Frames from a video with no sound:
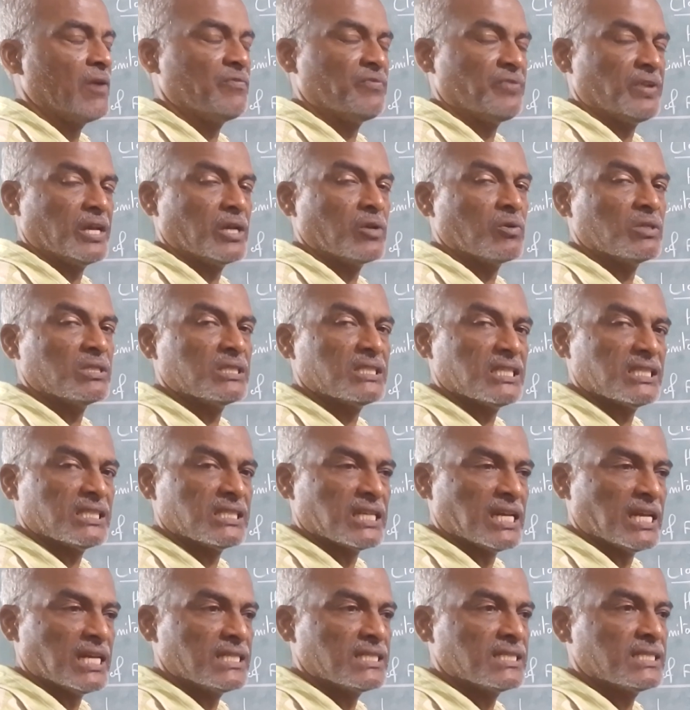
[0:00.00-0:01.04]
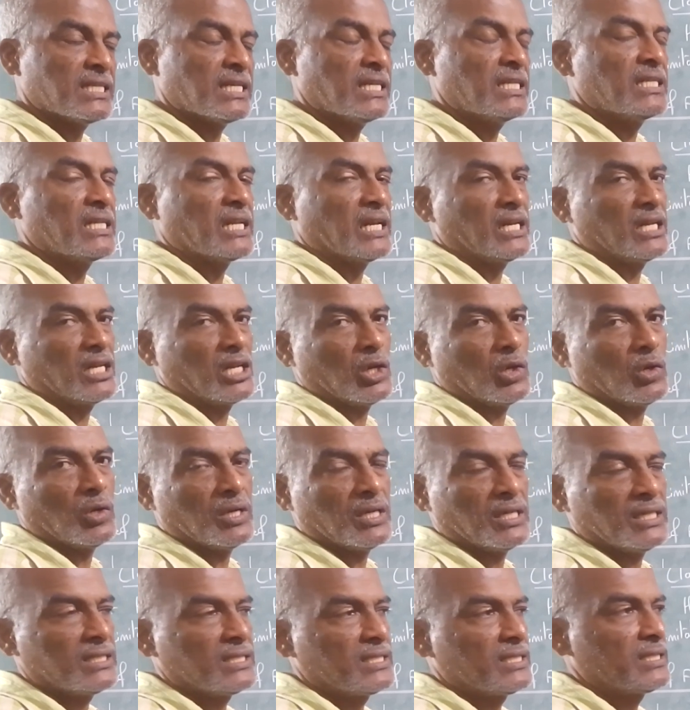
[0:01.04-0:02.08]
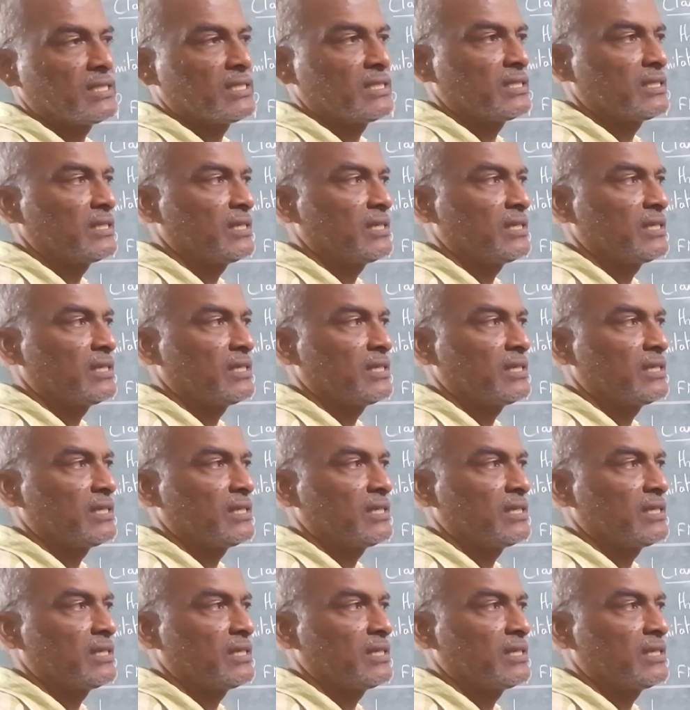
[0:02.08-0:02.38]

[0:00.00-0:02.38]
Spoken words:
and frequency is less than 10 kilohertz,